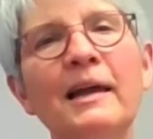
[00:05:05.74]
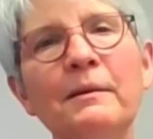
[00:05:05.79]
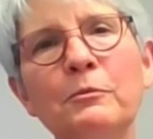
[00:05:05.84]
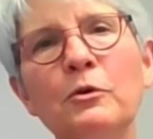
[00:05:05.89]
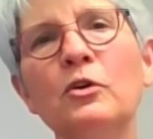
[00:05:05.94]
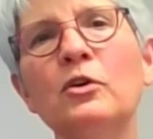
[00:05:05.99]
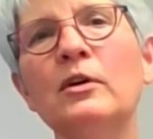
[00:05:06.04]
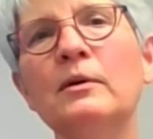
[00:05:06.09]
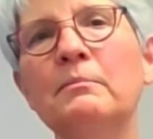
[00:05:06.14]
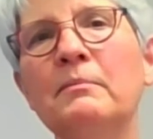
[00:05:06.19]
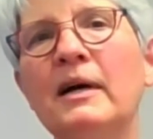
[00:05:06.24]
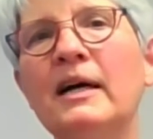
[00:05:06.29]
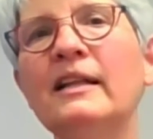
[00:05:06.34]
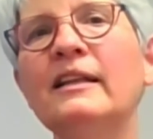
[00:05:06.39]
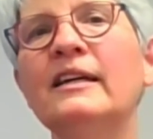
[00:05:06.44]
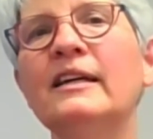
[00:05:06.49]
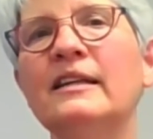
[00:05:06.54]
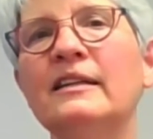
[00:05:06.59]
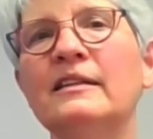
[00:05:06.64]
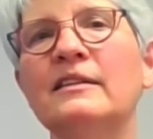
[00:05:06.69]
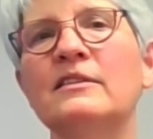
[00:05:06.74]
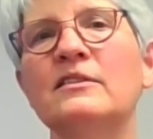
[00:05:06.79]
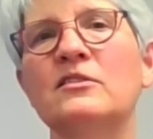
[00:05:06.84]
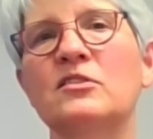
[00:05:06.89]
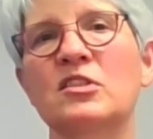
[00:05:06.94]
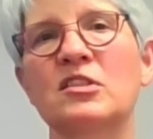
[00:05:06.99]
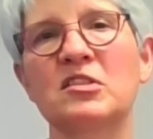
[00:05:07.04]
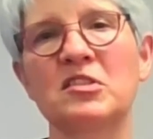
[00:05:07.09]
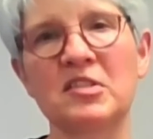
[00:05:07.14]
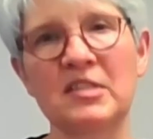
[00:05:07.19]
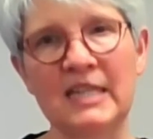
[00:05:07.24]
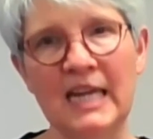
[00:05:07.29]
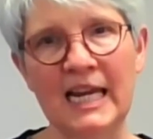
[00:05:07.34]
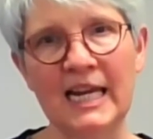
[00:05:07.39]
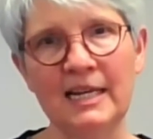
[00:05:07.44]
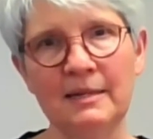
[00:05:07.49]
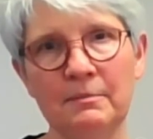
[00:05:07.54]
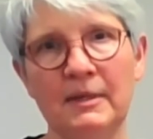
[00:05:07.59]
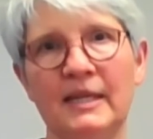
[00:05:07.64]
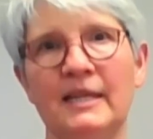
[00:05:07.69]
Admiral Mullen's
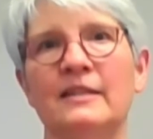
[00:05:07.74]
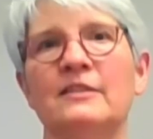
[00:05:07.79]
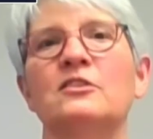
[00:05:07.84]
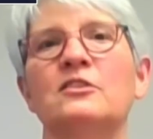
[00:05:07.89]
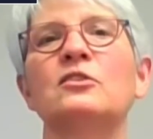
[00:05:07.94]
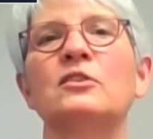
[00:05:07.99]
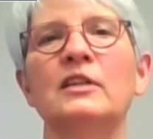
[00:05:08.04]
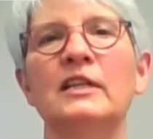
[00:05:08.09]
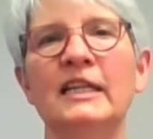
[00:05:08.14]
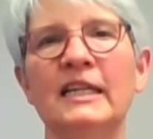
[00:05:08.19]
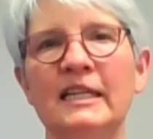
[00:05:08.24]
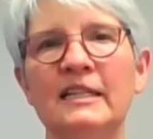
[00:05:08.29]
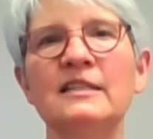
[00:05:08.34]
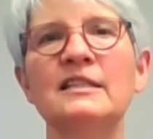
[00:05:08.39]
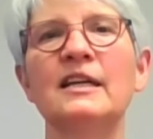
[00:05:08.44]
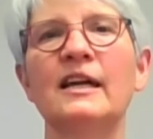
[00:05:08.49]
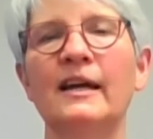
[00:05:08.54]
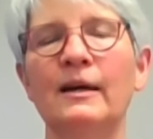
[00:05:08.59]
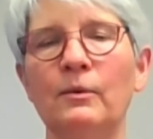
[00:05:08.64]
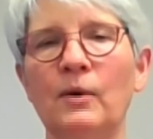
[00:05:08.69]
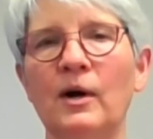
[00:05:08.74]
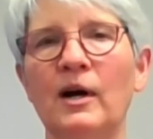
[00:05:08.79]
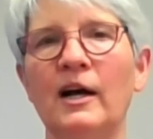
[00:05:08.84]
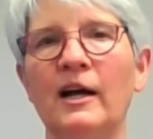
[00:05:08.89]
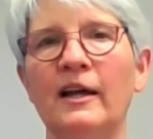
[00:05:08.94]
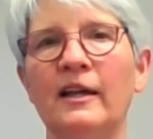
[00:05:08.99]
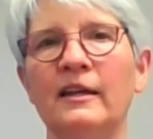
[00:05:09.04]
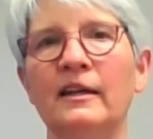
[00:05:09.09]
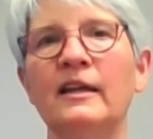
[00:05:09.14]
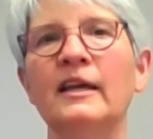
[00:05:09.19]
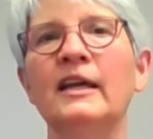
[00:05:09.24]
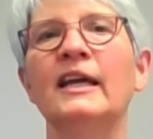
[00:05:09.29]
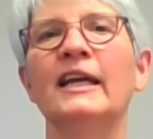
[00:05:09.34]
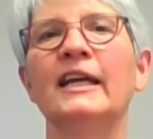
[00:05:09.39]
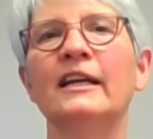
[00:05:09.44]
statement in Taiwan